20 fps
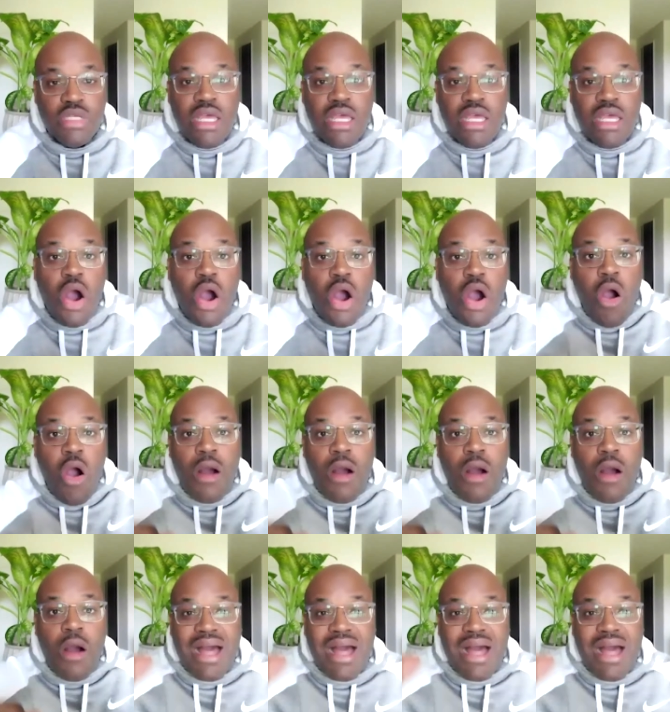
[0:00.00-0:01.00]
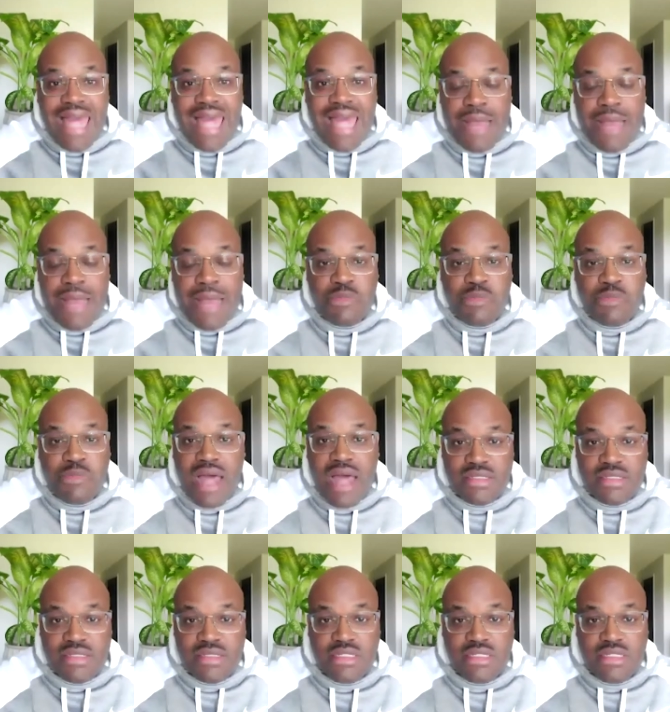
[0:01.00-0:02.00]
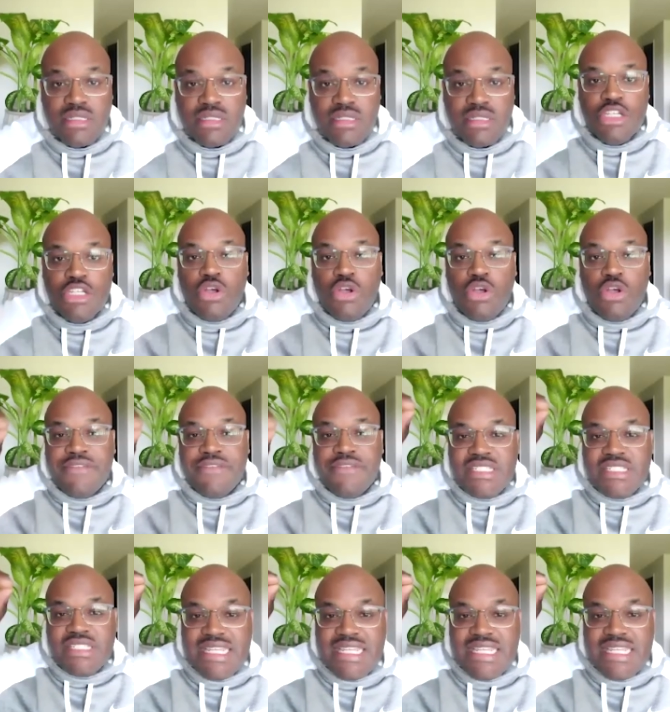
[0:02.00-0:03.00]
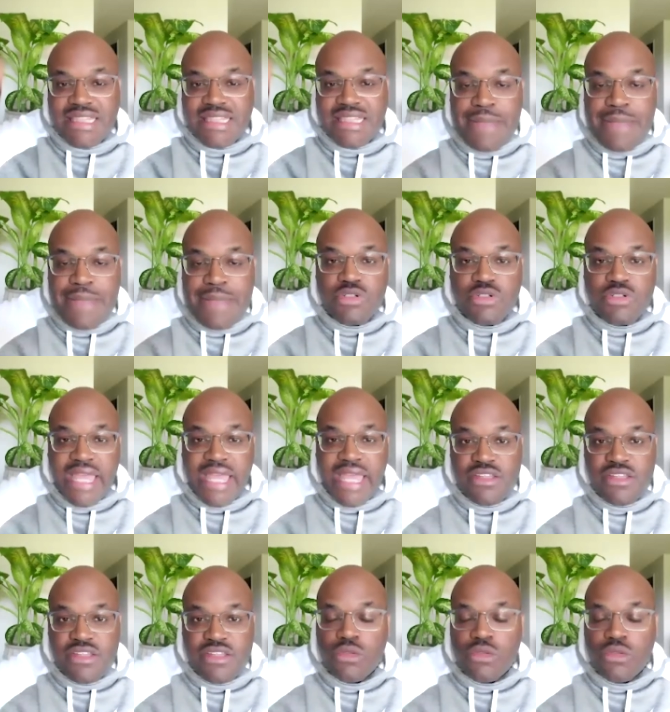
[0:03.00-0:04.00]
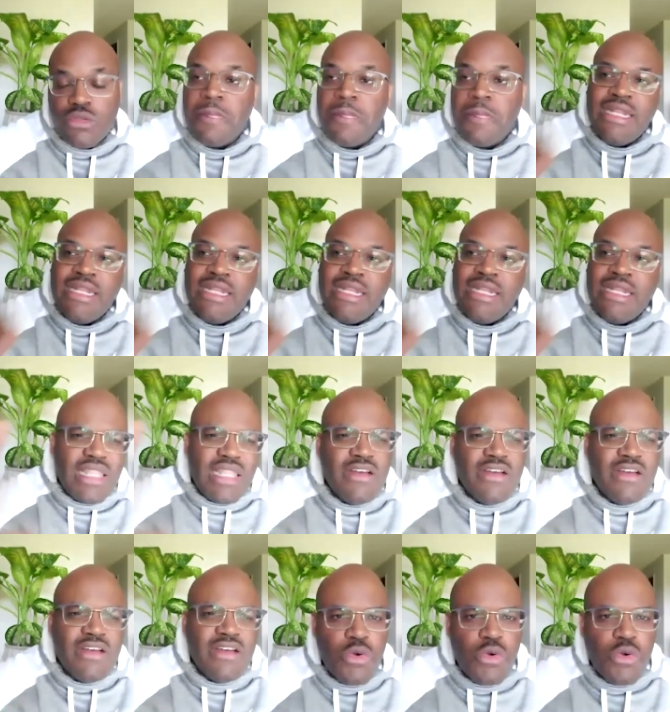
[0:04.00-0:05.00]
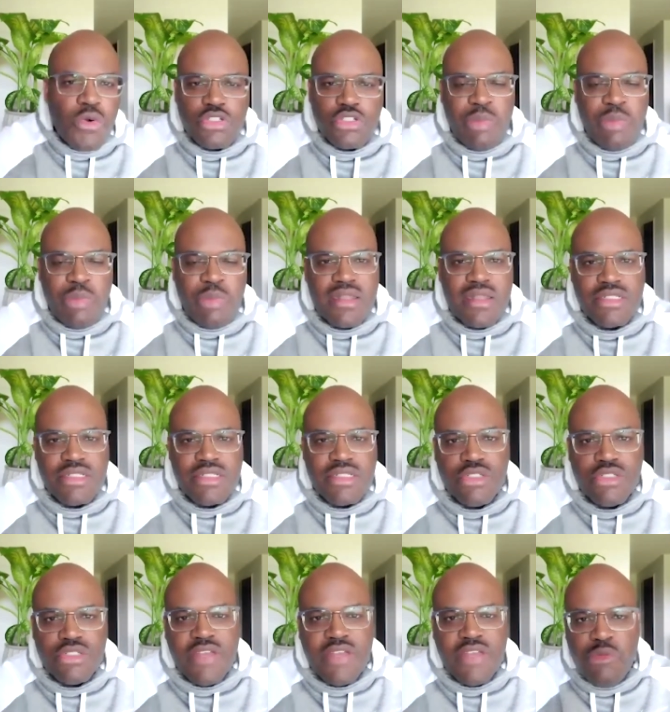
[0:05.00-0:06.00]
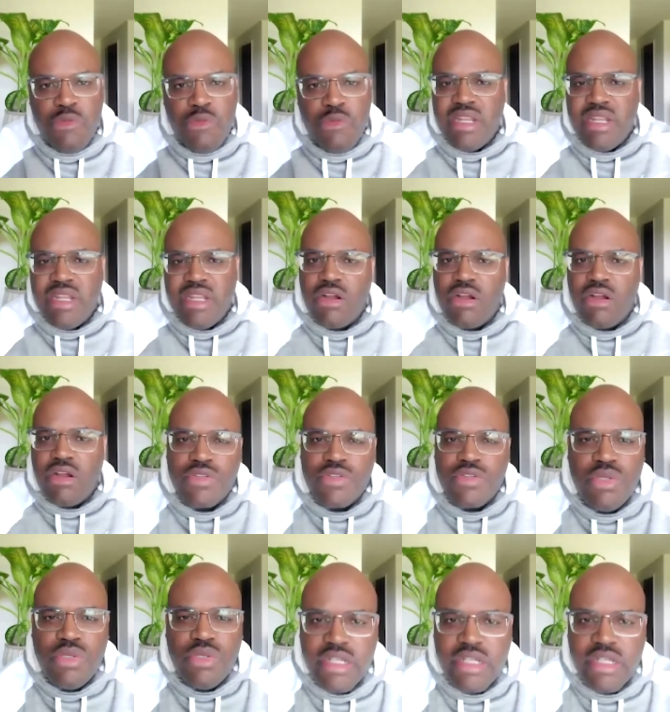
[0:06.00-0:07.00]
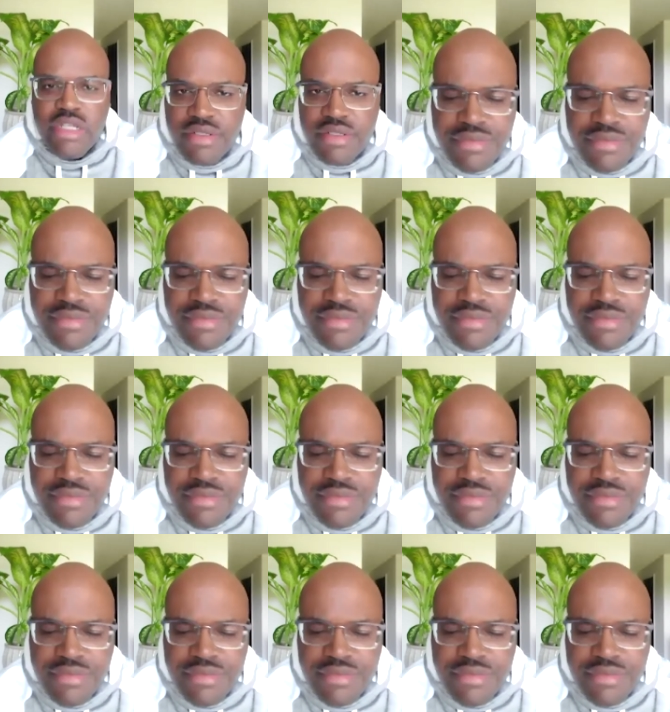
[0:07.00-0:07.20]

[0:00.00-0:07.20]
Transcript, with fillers: All my lapse policies. So if it says lapse or canceled, that's why I love Foresters policies too. If you've been here over two years